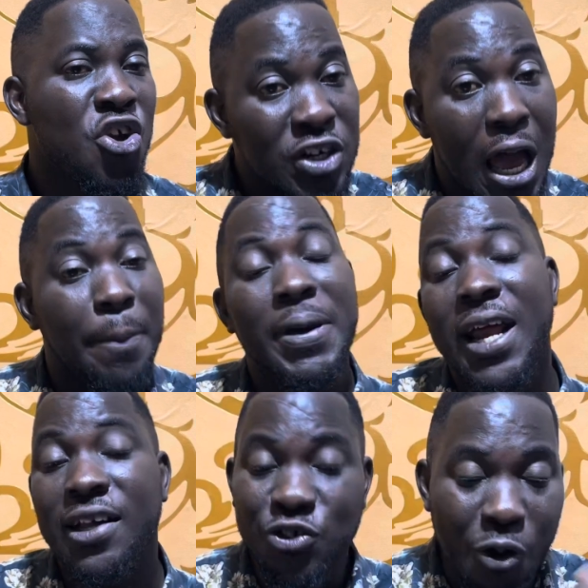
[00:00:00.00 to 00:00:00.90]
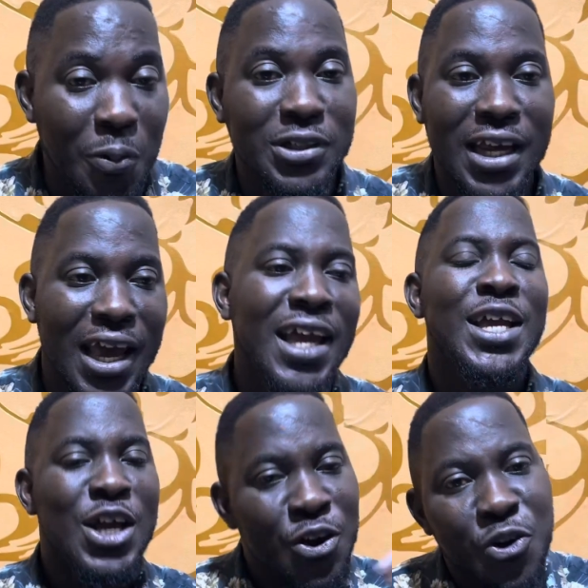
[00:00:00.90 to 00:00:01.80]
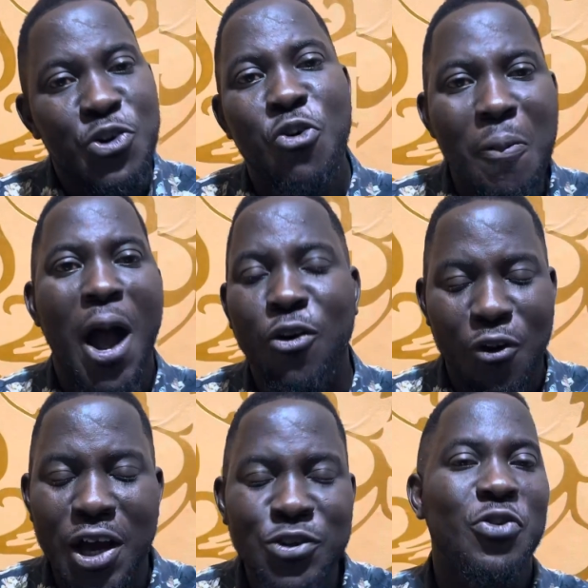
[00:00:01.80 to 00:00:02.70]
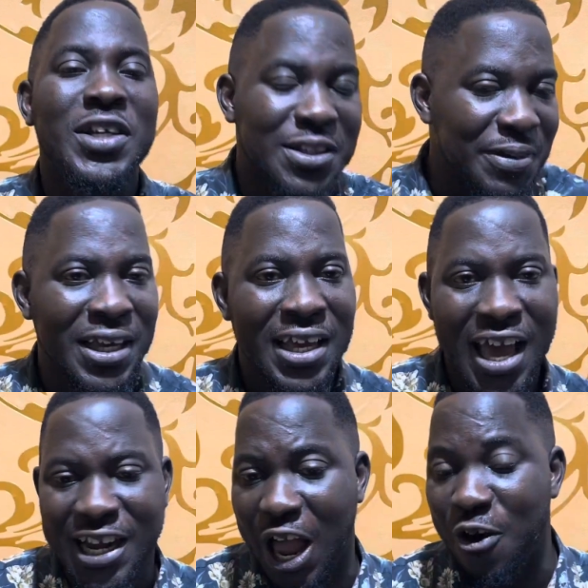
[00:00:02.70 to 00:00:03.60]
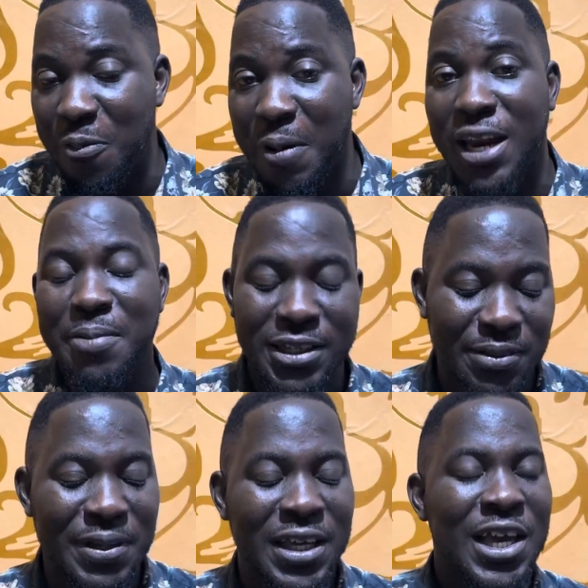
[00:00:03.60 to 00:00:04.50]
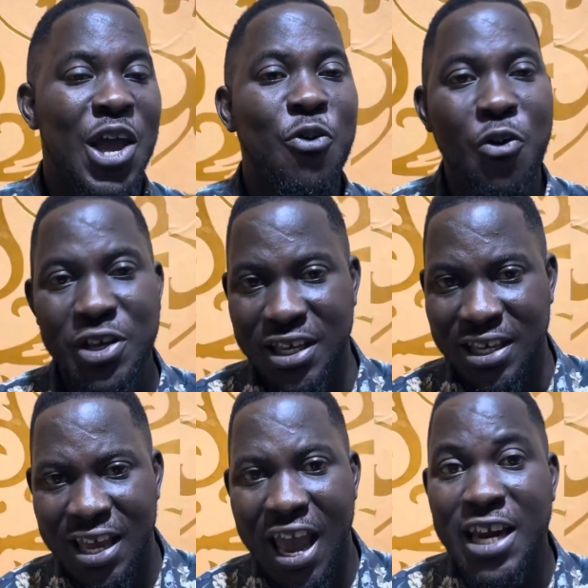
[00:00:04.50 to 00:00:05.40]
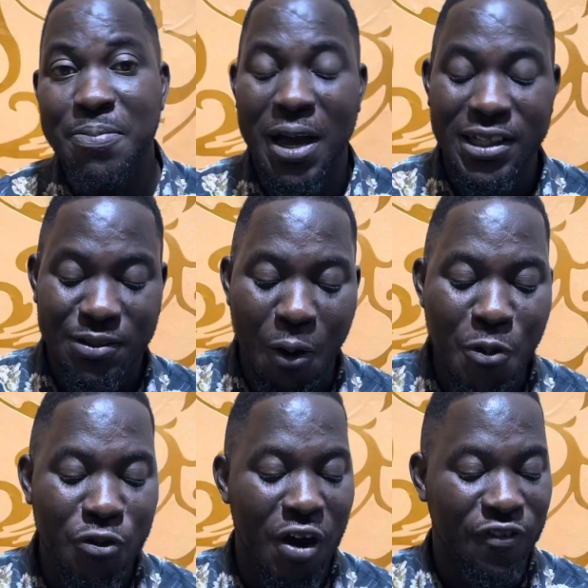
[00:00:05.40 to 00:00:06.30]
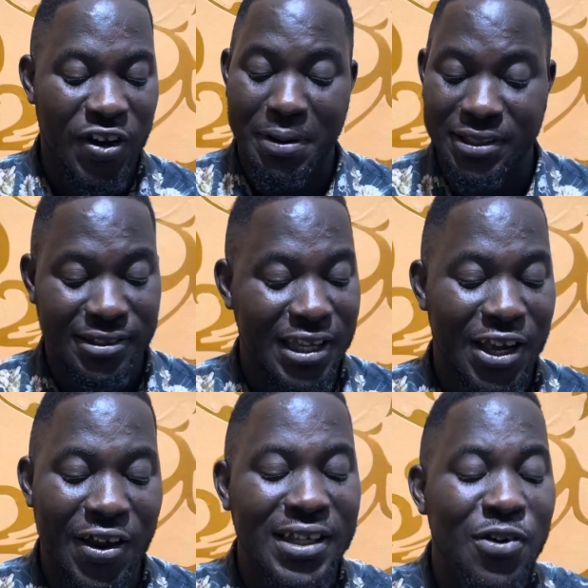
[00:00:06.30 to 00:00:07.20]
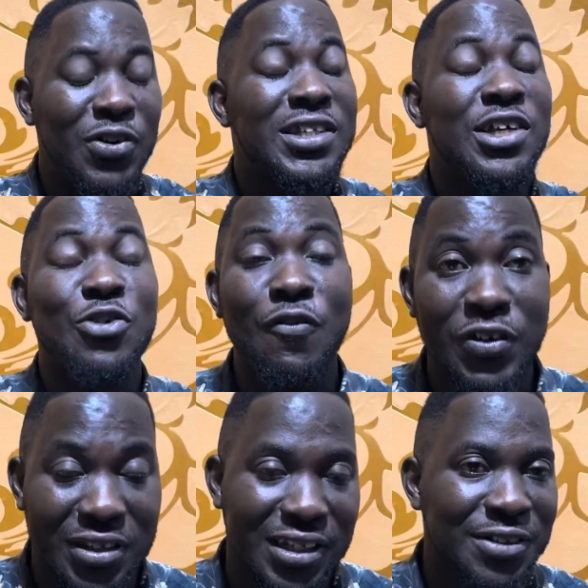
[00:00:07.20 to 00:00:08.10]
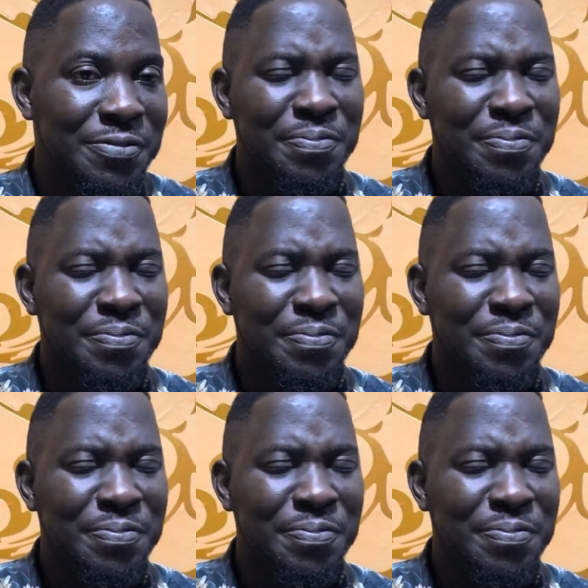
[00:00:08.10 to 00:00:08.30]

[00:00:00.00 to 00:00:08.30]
Onya penalty no boshe e no go back and so itimi e ka homa ne matimi e koyi e de ma bobu ko e fe na Manchester United. It was just unfortunate.